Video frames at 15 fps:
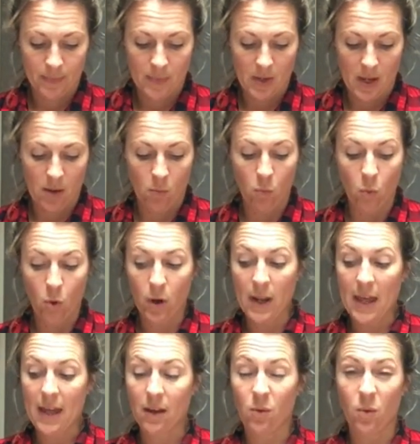And
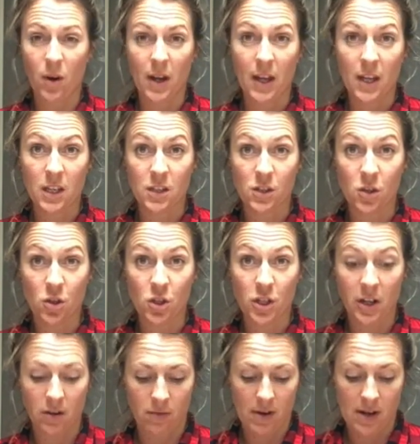1 egg white is
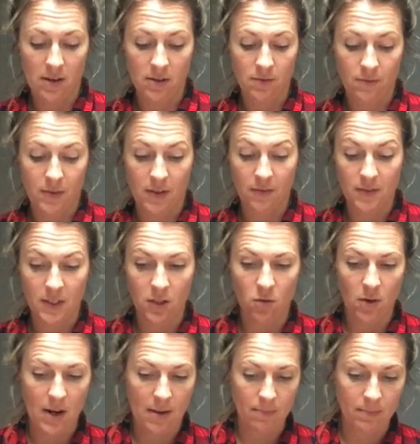usually around 50
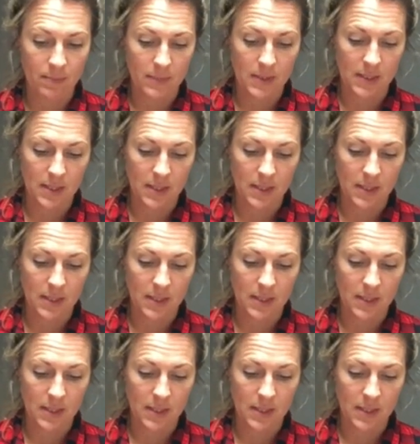grams.